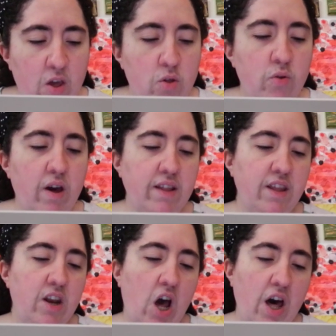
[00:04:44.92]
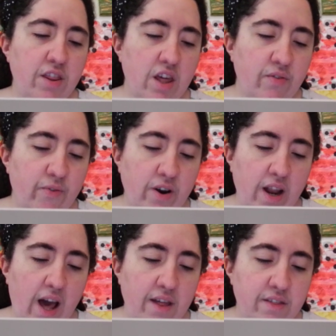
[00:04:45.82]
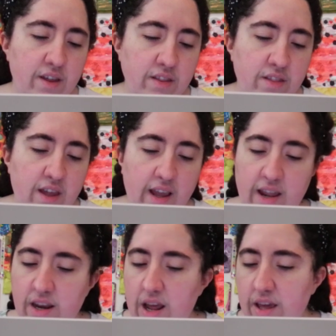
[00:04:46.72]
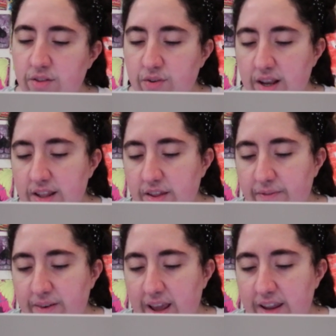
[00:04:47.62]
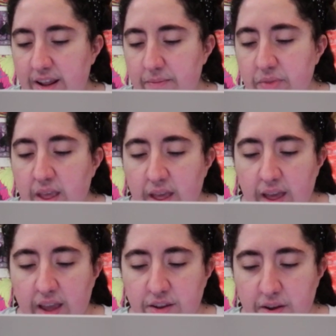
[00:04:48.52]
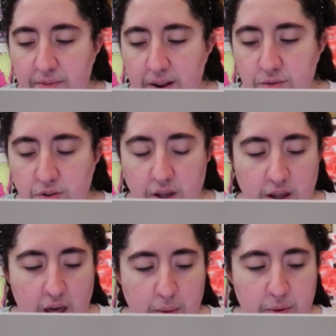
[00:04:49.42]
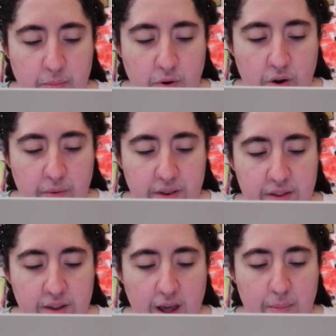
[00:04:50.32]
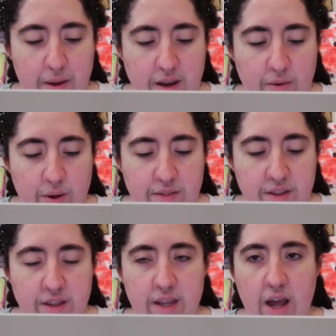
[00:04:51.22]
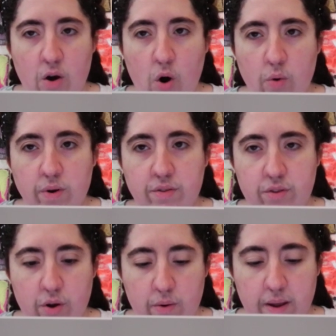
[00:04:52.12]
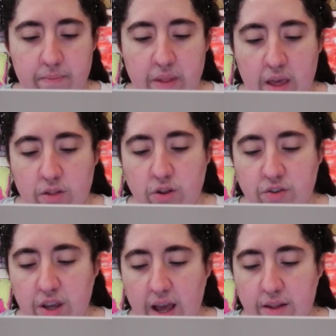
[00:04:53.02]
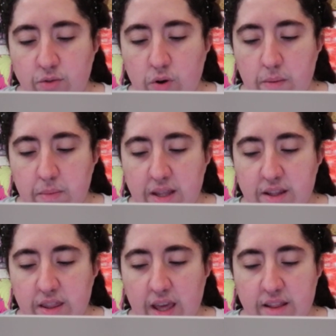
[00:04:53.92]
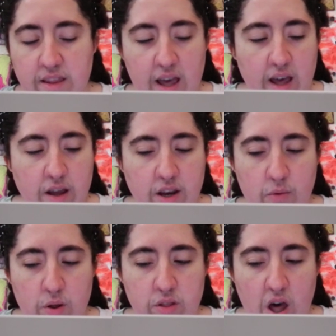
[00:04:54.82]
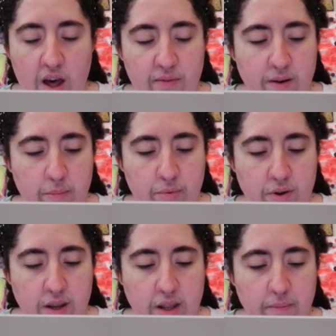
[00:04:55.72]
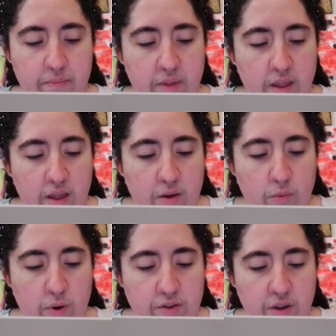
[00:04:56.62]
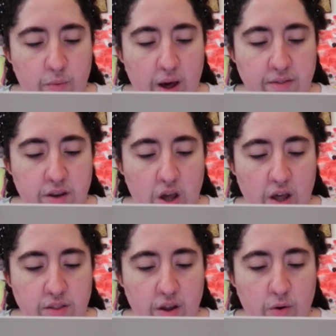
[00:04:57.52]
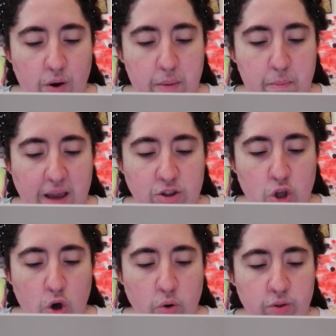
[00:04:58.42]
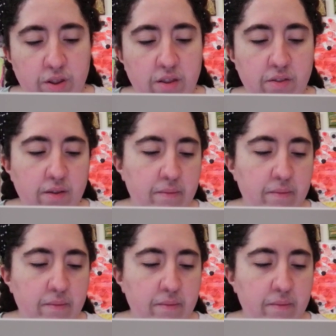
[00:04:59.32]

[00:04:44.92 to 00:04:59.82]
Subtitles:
"So I did all this for nothing," said Carina, extremely deflated. And she flipped to the comic book over the top, and it was indeed a horror story, though she had to admit that the antagonist was awfully pretty when she wasn't undergoing mitosis.